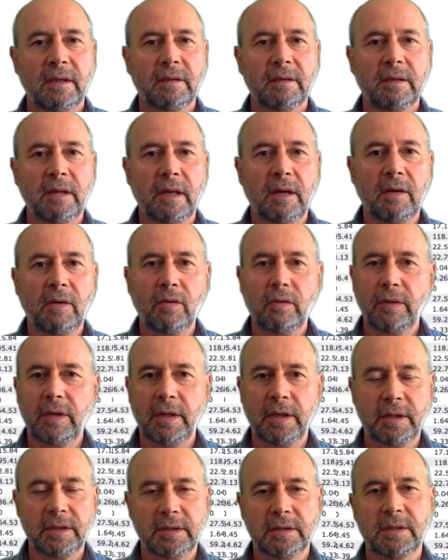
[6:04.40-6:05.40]
Now
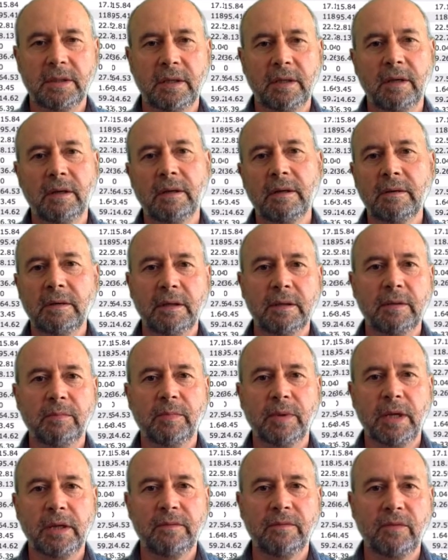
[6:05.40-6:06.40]
it is here in the
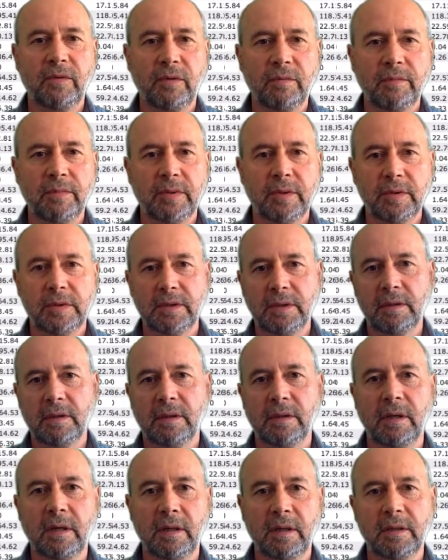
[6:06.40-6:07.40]
platform. You see the
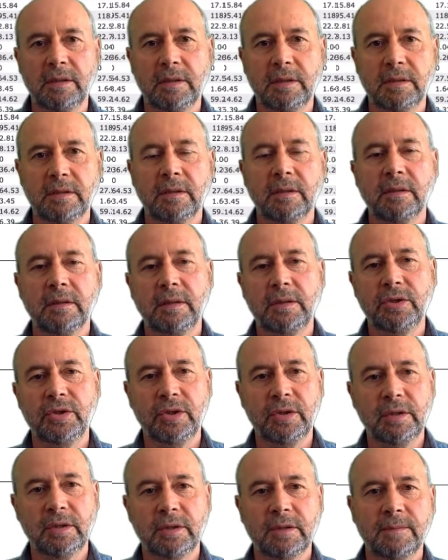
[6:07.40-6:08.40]
columns, the
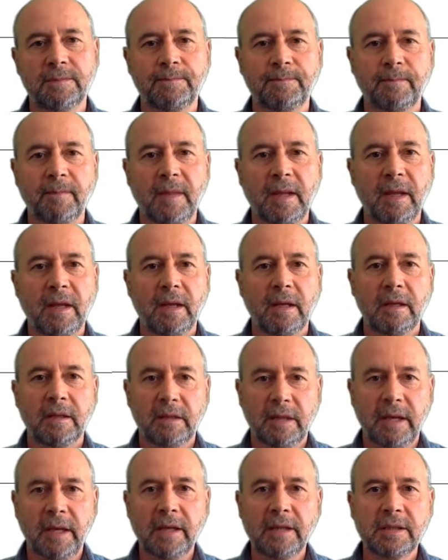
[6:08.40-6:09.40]
genes.
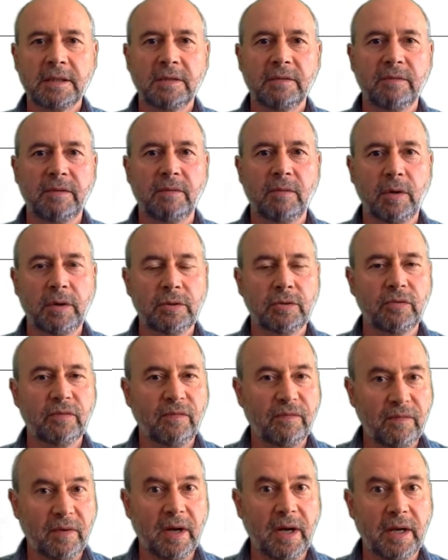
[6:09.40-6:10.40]
Next, we want to
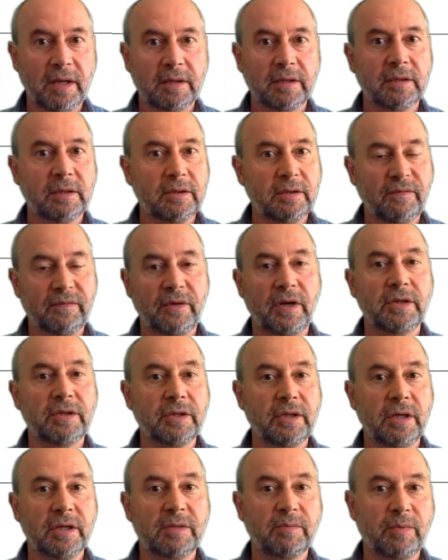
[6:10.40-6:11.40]
find
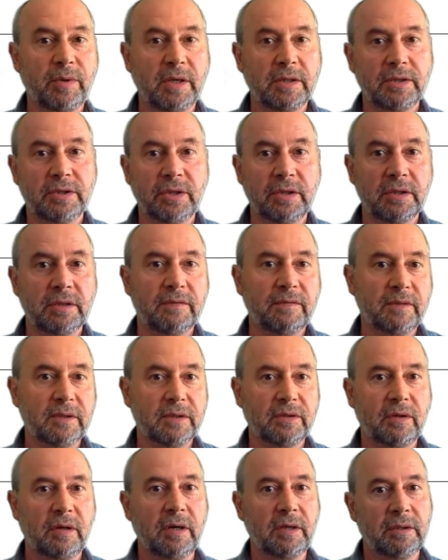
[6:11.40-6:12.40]
differentially expressed genes. We
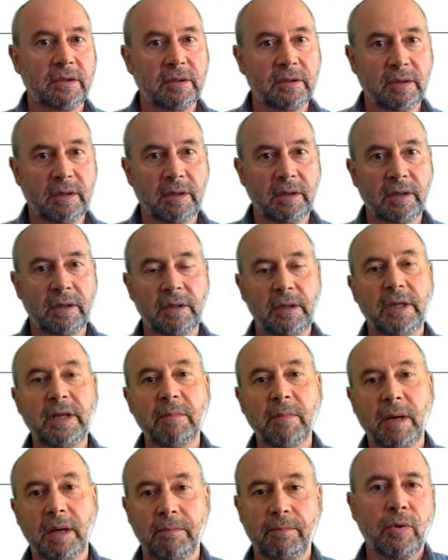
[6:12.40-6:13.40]
start
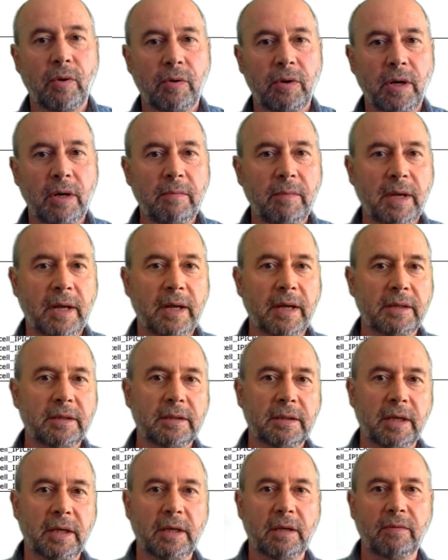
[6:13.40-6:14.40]
Lima program,
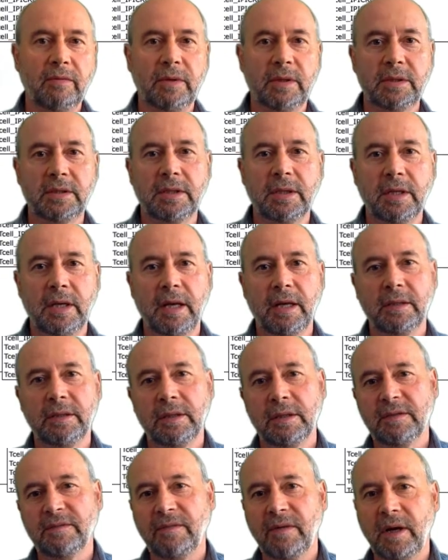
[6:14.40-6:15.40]
and we select
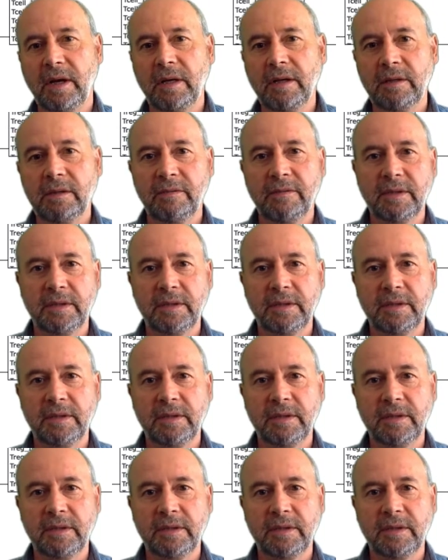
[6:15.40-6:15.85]
this file.